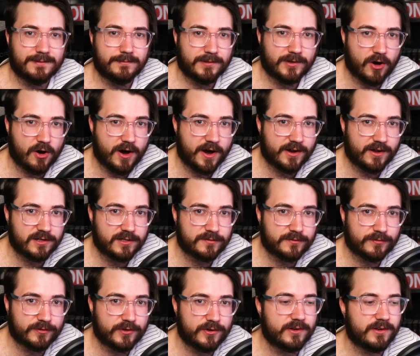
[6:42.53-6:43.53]
Kaido's
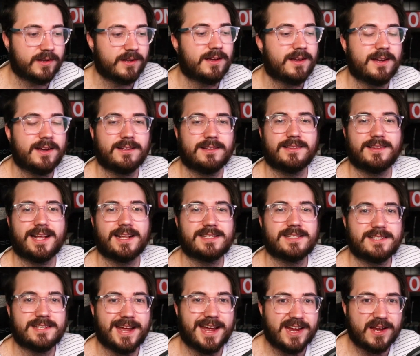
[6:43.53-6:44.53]
fruit,
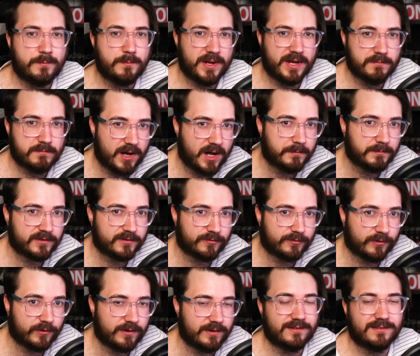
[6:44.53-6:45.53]
let's take Big Mom's fruit.